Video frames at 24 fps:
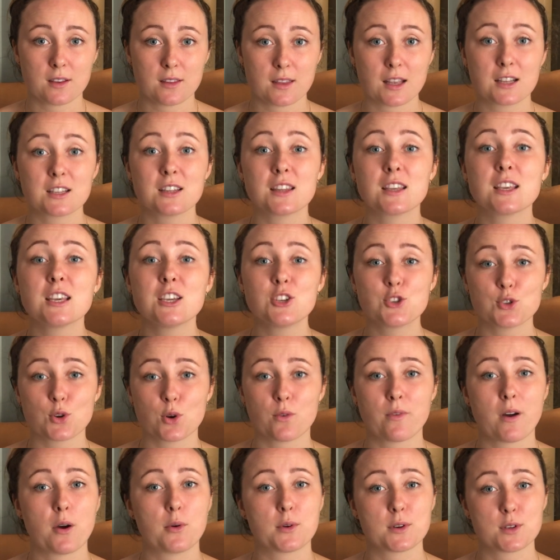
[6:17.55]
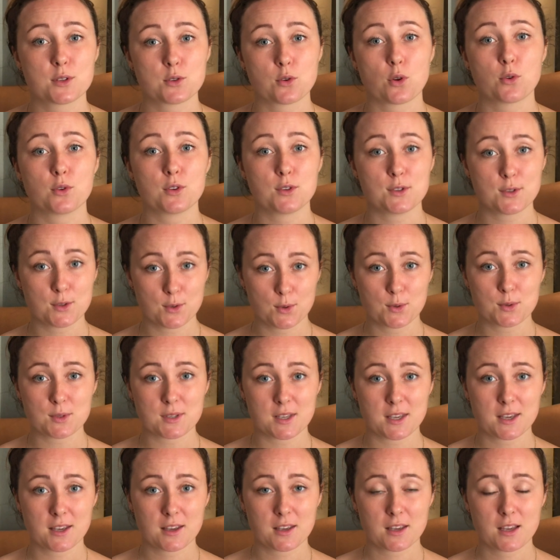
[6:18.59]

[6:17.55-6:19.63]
that each of our soul is using.